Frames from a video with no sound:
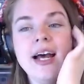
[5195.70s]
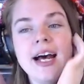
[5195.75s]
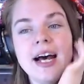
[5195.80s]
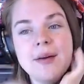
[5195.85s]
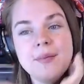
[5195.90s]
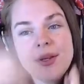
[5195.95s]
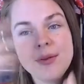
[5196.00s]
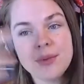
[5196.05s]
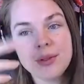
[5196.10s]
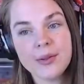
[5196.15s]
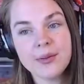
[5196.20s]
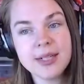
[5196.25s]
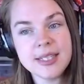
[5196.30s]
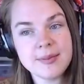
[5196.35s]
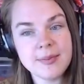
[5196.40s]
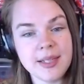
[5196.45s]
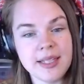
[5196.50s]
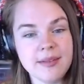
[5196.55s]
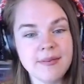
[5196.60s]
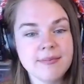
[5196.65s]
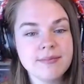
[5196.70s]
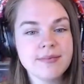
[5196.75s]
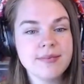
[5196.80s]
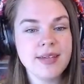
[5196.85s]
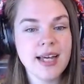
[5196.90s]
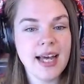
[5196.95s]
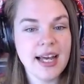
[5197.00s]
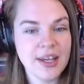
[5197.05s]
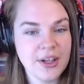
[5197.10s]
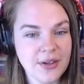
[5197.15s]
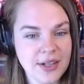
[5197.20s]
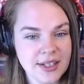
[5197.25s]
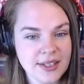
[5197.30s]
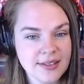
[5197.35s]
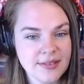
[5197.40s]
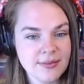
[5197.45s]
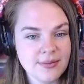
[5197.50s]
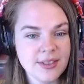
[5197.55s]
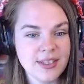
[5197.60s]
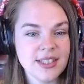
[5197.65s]
it will always be
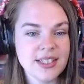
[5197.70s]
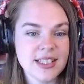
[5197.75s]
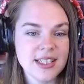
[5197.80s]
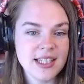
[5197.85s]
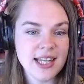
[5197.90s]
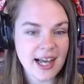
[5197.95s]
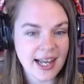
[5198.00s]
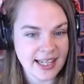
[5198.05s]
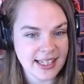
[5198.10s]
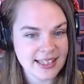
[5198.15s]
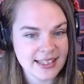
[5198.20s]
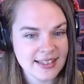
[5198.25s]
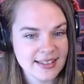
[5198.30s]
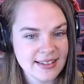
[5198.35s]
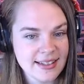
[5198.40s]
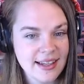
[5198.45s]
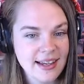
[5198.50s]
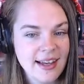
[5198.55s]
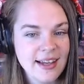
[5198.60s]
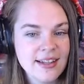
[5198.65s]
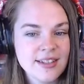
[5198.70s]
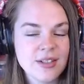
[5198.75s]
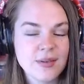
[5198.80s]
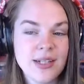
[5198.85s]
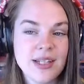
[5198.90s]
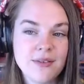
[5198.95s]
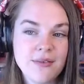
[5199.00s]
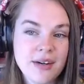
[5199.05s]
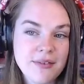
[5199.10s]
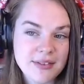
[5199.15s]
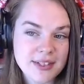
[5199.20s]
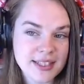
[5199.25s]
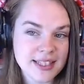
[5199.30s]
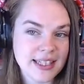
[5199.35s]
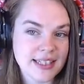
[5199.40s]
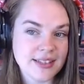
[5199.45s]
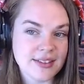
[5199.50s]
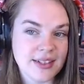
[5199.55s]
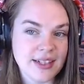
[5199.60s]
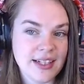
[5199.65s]
accurate, which is nice. So we can reference
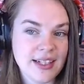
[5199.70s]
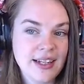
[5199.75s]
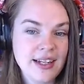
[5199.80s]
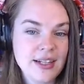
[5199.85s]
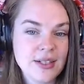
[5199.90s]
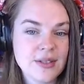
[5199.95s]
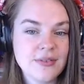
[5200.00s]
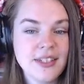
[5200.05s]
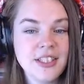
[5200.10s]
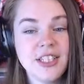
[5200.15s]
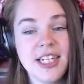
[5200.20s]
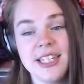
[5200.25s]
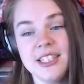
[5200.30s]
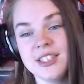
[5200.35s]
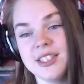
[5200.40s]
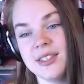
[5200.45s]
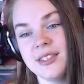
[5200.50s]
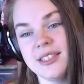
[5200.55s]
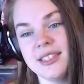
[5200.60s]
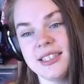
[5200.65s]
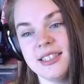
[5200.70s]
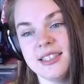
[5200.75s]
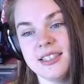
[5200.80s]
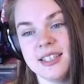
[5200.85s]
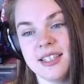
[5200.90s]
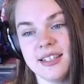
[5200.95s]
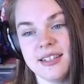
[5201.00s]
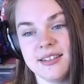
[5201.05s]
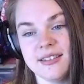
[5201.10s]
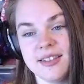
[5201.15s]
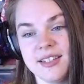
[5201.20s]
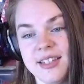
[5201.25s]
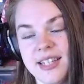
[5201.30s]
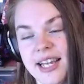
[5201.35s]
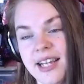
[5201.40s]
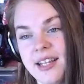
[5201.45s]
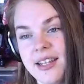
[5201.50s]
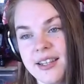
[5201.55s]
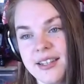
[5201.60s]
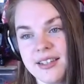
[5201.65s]
things on it. So if I change the
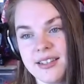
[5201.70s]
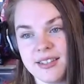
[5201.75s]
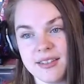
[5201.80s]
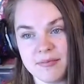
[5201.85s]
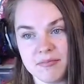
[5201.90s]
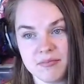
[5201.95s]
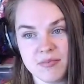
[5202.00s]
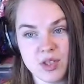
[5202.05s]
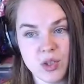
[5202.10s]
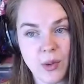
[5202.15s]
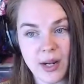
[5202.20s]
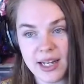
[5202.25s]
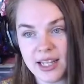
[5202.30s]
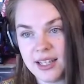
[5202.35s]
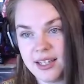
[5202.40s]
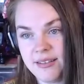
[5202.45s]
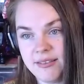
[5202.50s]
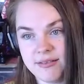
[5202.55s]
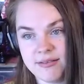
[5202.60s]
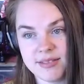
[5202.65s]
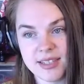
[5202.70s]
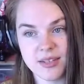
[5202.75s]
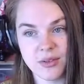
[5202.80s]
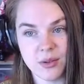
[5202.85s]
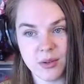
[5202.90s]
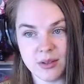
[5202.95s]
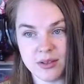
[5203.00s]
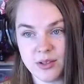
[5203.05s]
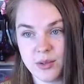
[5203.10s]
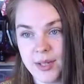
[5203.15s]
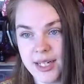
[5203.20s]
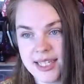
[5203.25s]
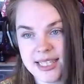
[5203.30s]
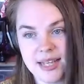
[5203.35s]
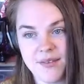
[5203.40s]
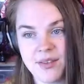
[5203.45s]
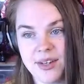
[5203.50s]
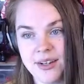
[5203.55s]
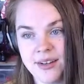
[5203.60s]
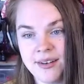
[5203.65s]
length to 20 or
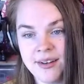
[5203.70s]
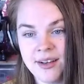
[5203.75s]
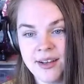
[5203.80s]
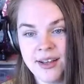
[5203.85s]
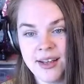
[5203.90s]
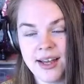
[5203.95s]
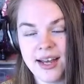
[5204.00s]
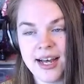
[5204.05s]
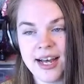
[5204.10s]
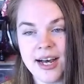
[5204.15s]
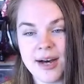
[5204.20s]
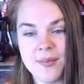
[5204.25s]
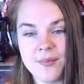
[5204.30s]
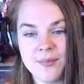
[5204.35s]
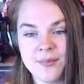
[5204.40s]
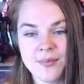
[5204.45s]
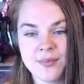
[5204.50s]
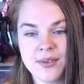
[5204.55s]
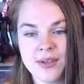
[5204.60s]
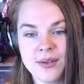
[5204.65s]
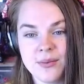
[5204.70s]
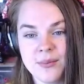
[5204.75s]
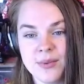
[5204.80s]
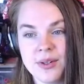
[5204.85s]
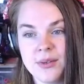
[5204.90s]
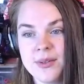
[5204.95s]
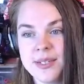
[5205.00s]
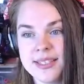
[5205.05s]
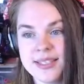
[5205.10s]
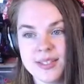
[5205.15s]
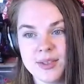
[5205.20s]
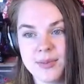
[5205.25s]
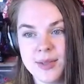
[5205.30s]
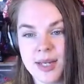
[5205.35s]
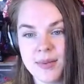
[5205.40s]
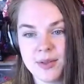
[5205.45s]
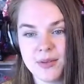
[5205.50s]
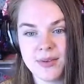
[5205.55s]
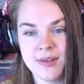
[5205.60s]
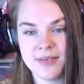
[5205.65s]
27, we'd always still be
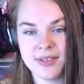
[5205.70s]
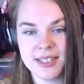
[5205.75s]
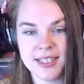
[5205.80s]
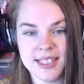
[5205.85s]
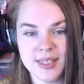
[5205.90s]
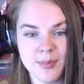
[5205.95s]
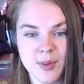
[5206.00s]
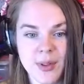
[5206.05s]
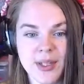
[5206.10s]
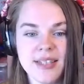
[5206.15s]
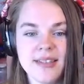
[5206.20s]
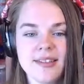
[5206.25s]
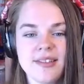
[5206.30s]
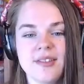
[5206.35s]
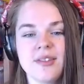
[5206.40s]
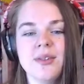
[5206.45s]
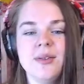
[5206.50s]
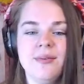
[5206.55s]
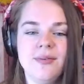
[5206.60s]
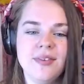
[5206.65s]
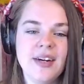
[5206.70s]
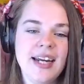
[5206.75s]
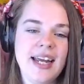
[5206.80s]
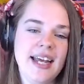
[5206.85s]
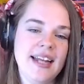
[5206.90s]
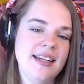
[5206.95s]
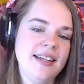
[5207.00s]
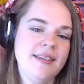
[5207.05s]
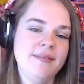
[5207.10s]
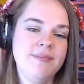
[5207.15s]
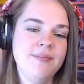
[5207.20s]
able to reference these points. So very handy.